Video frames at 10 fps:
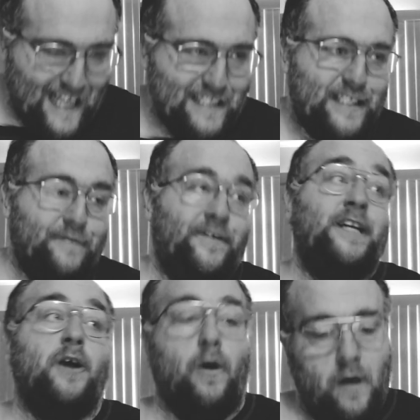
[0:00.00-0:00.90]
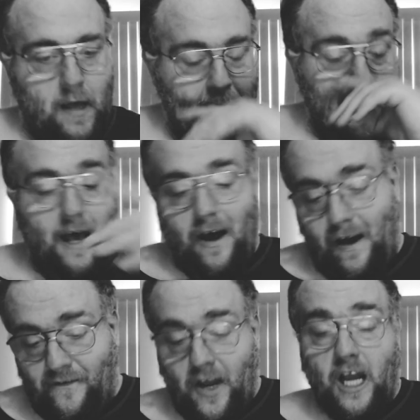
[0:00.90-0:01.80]
Savino
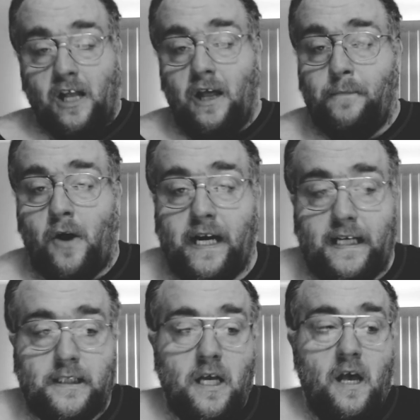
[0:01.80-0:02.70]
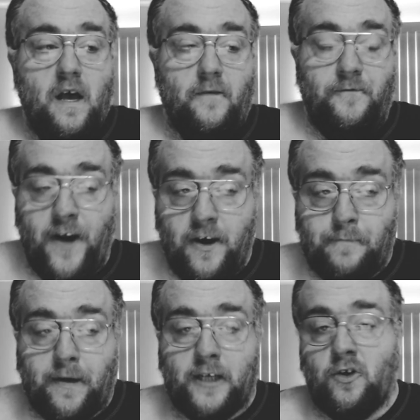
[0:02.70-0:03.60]
of Glenbard East. Very
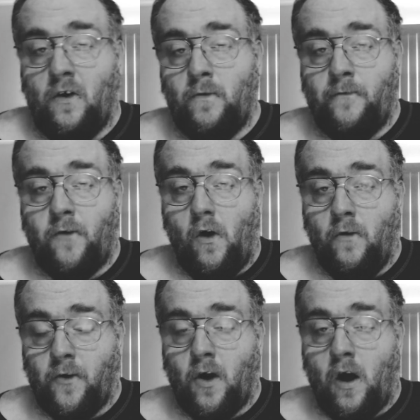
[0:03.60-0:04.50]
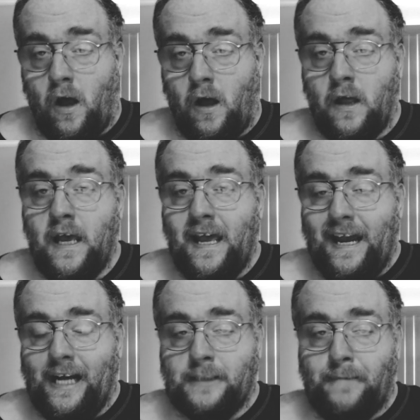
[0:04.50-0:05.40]
impressed with overall
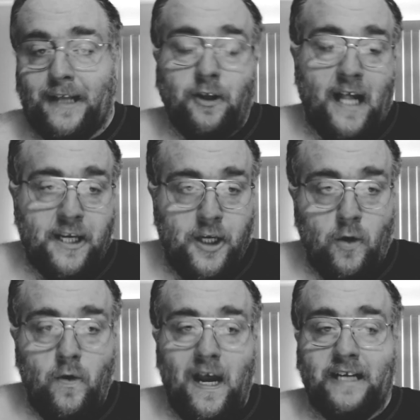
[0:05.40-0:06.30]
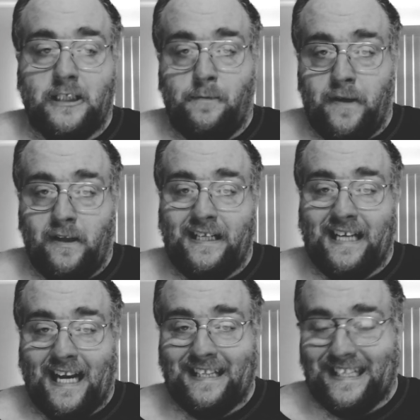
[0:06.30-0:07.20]
his mental IQ and his ability
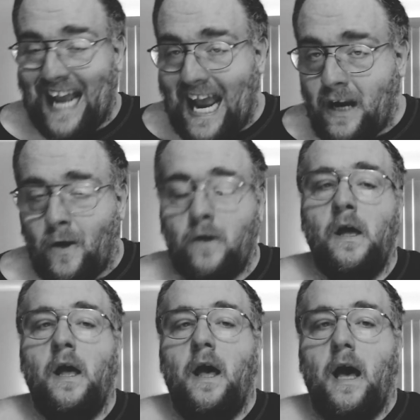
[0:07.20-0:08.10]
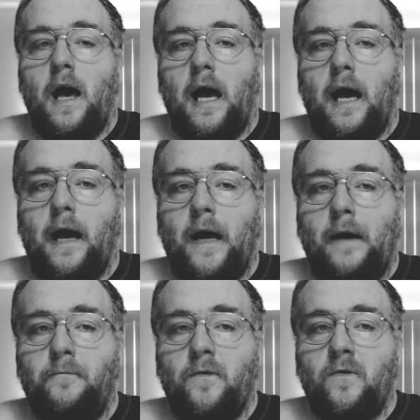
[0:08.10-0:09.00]
to get the tackle.
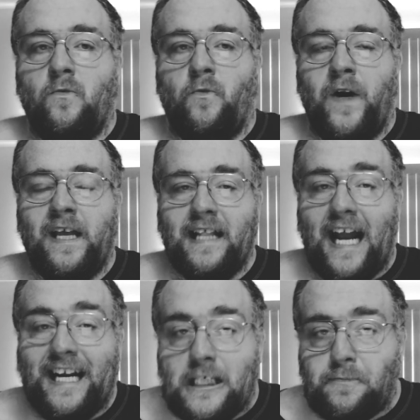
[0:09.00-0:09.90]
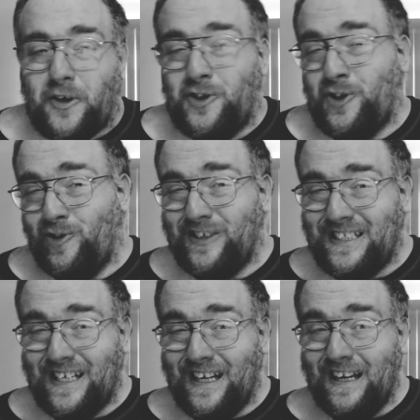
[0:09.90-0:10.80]
Um, really like his
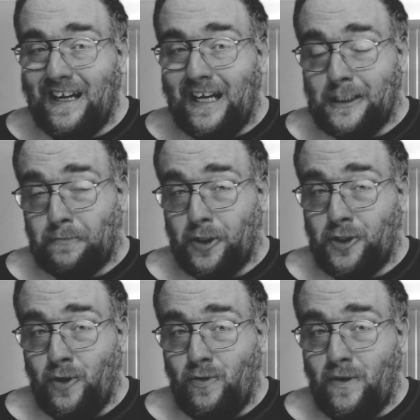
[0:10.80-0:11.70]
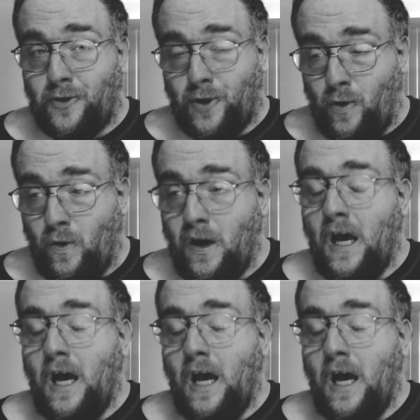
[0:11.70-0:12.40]
pursuits, his pursuit too.